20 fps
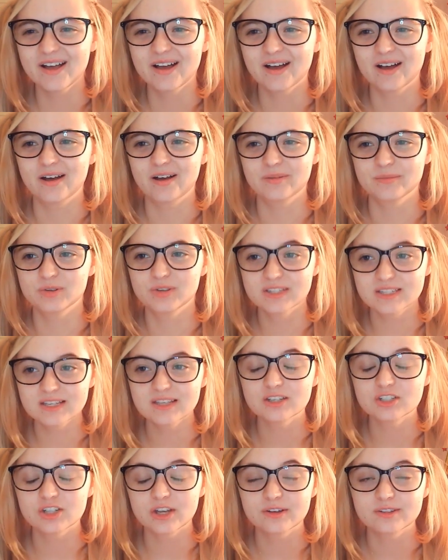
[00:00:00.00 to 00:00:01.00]
You can see it
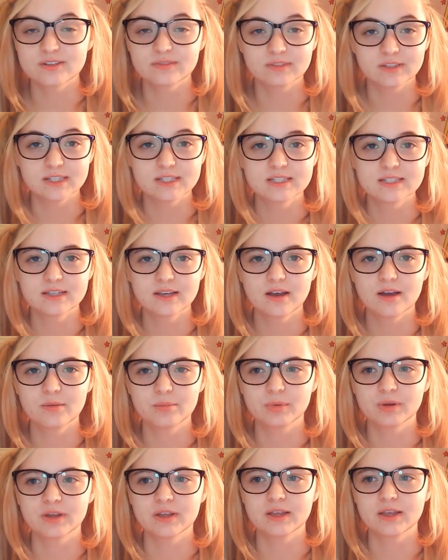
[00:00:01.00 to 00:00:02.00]
in Shadows of Valentia,
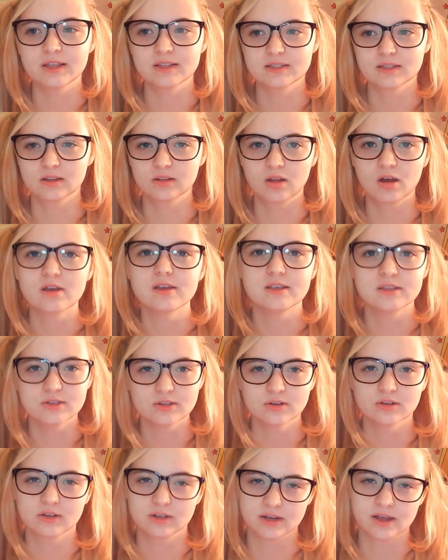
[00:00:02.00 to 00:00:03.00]
but it's a lot
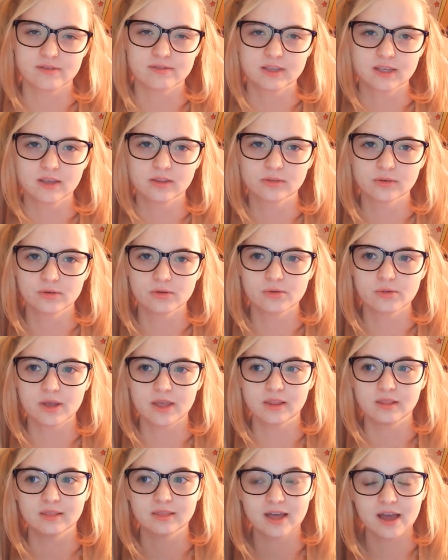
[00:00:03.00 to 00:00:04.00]
easier to navigate through.
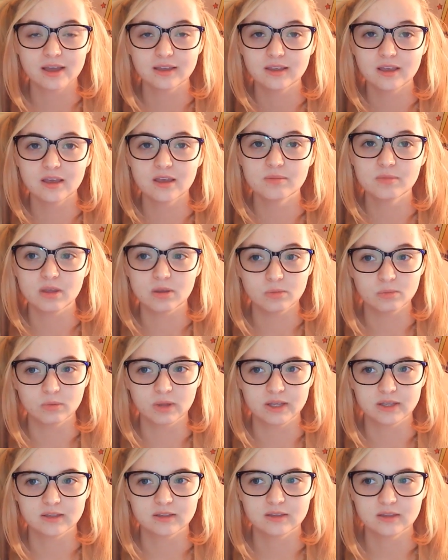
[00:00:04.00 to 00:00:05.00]
In that game,
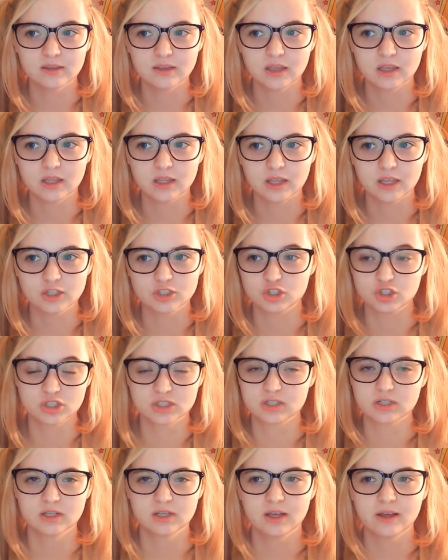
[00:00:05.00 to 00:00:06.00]
it's
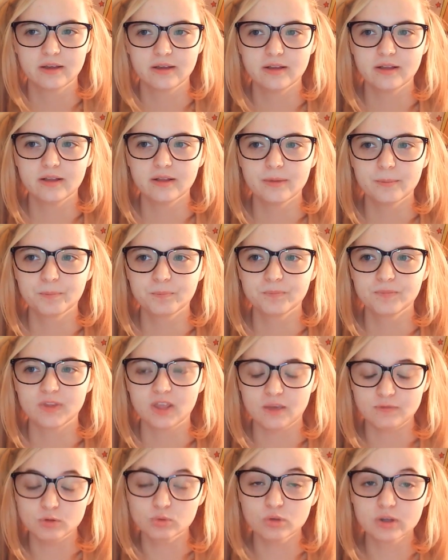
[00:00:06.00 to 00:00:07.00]
just,
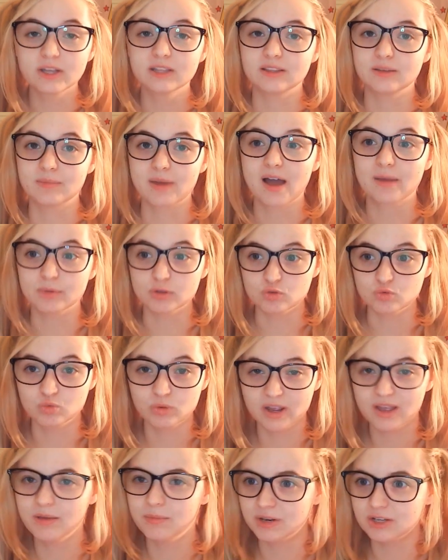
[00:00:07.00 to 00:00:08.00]
if you look at the map, it's
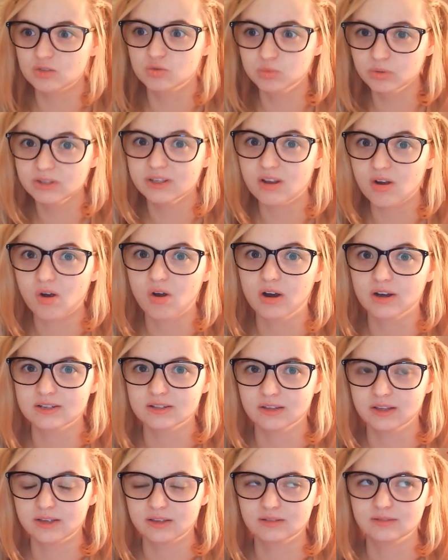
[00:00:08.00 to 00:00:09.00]
really hard to
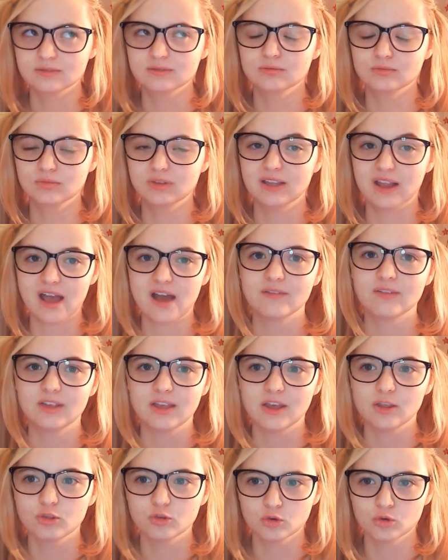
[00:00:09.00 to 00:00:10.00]
like
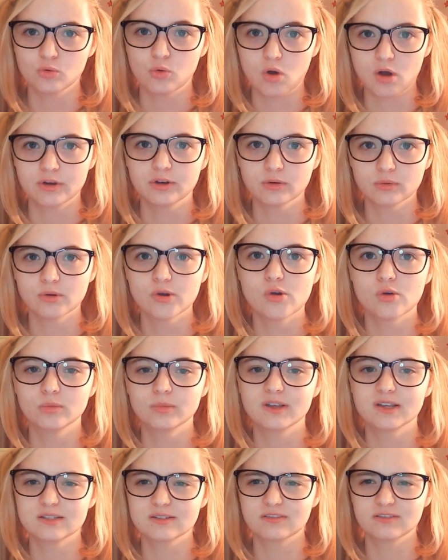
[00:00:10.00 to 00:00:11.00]
navigate through on your own,
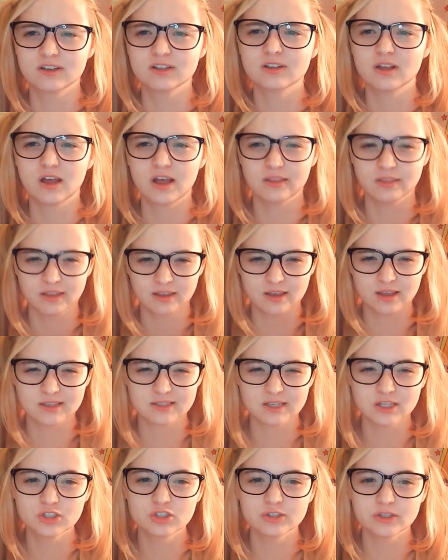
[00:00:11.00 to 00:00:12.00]
because
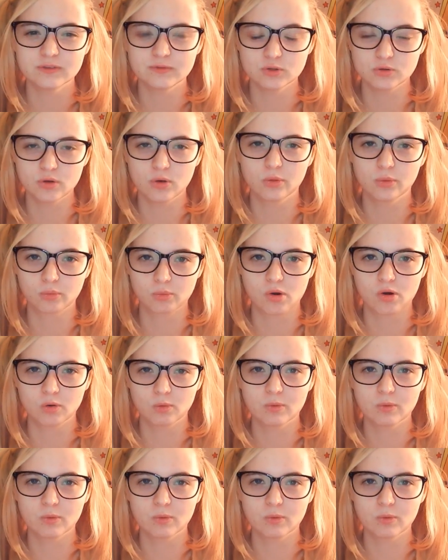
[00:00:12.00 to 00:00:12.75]
essentially if you go the wrong